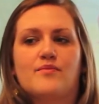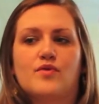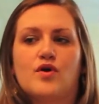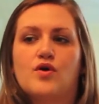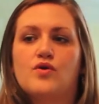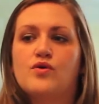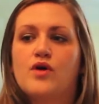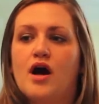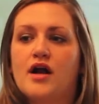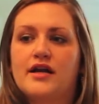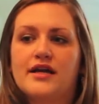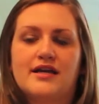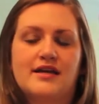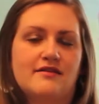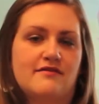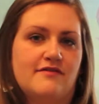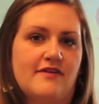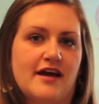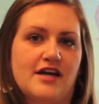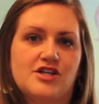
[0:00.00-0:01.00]
chronic
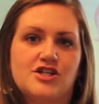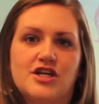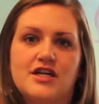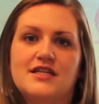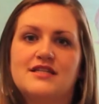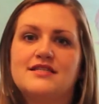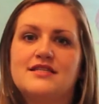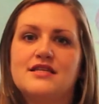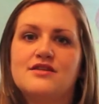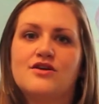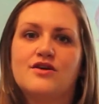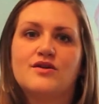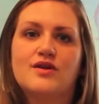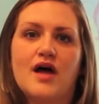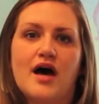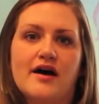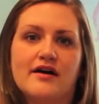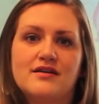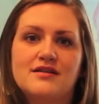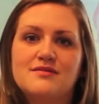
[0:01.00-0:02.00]
infections in their
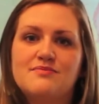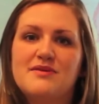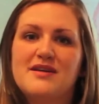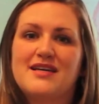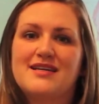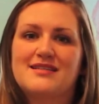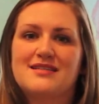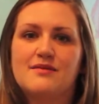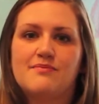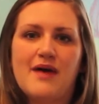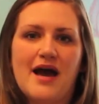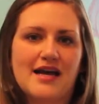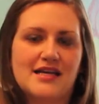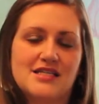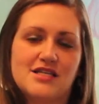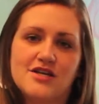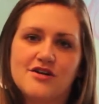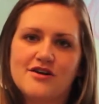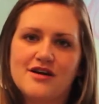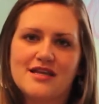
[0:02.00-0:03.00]
lungs because the
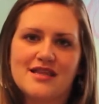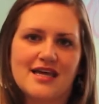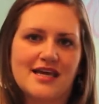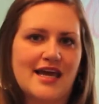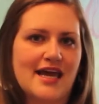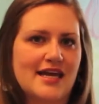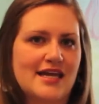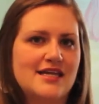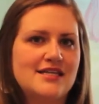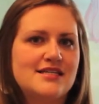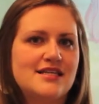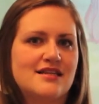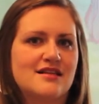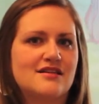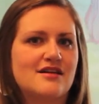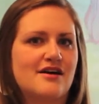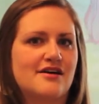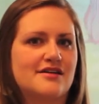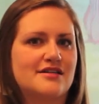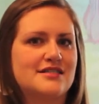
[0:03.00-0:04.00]
bacteria that get into the
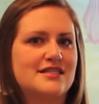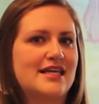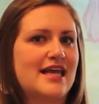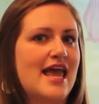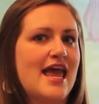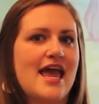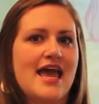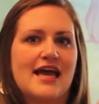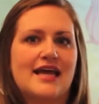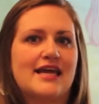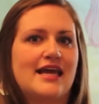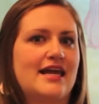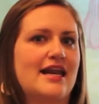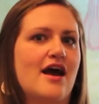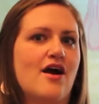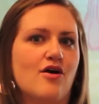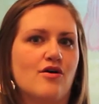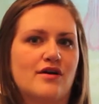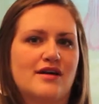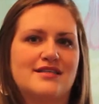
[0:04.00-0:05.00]
lungs can't get
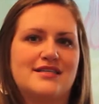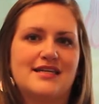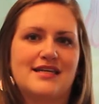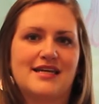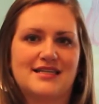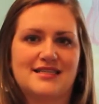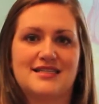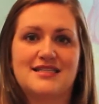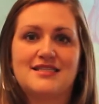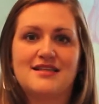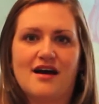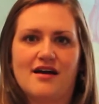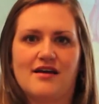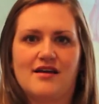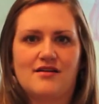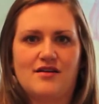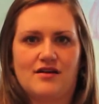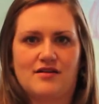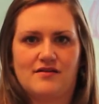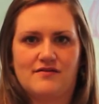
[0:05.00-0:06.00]
out because it gets stuck
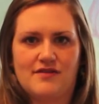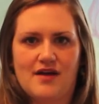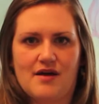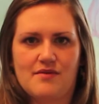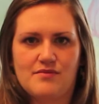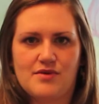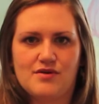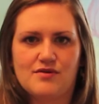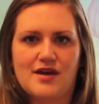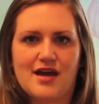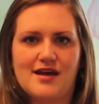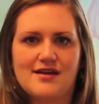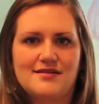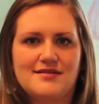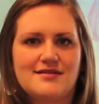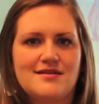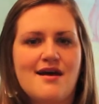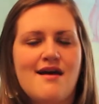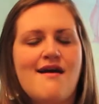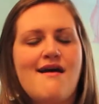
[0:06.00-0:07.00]
in all of that
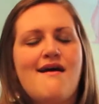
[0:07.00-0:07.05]
mucus.